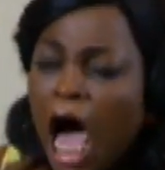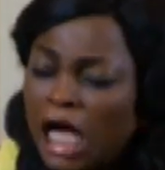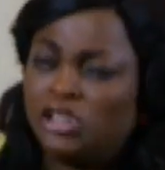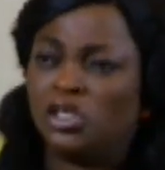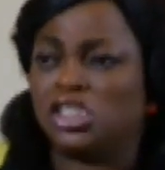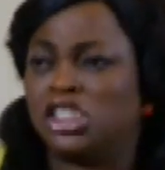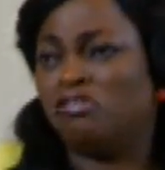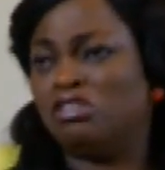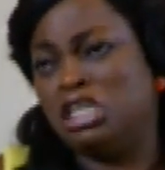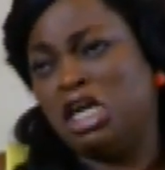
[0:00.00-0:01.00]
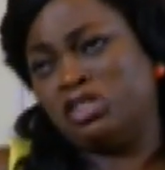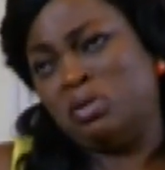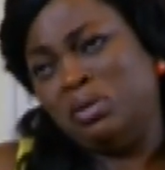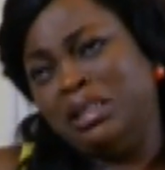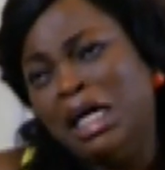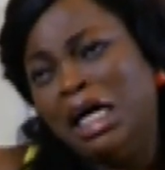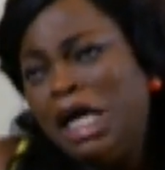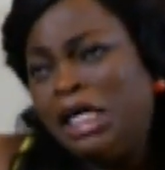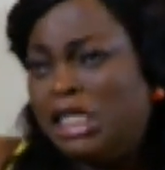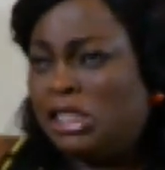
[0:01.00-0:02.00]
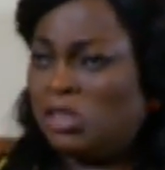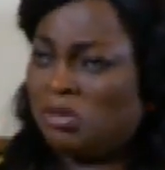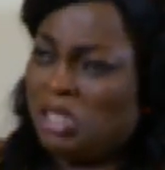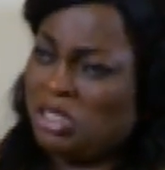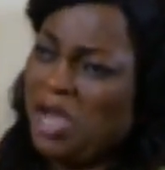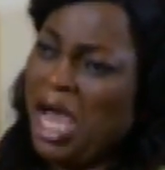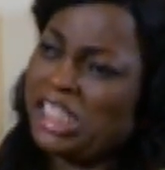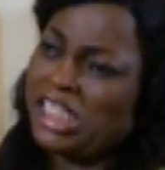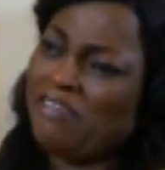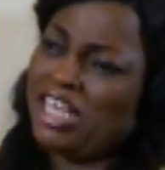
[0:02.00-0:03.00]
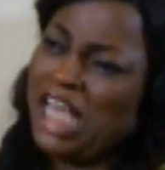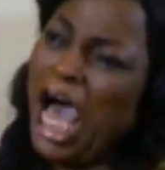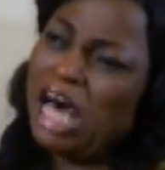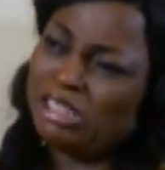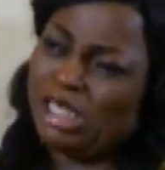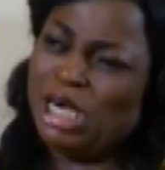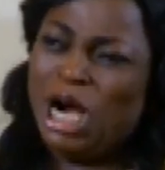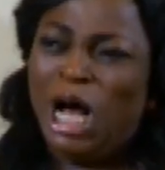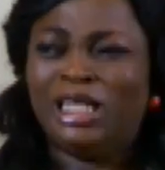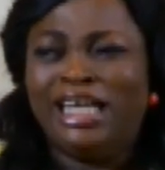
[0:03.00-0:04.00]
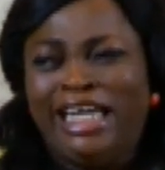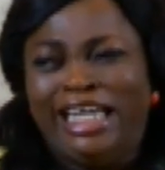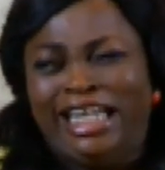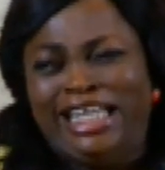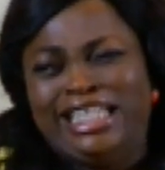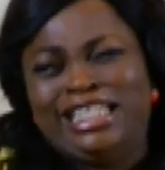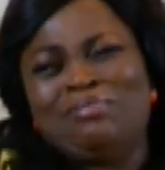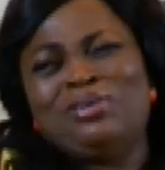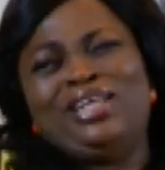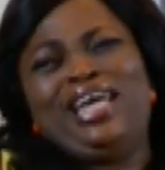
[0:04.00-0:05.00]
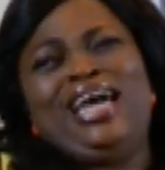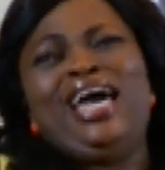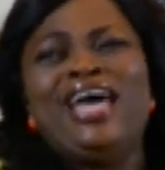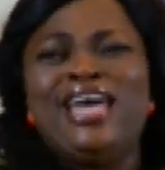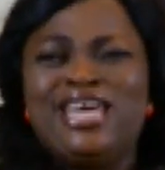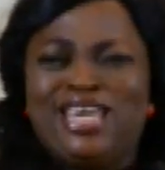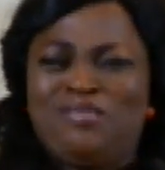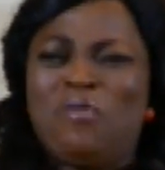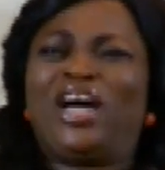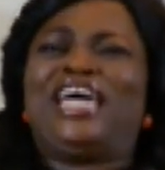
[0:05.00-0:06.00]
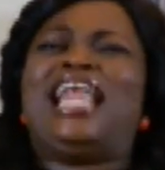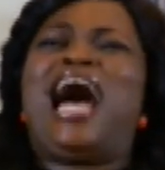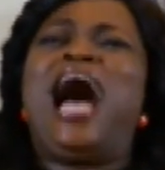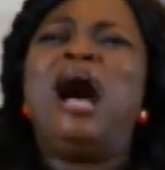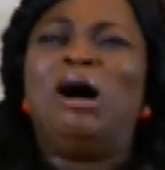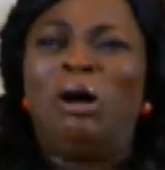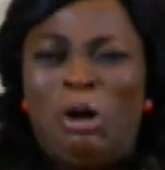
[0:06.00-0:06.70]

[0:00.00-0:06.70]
At just 7 years old, they took me to go and serve as a house girl in the Ibode, Ibogira.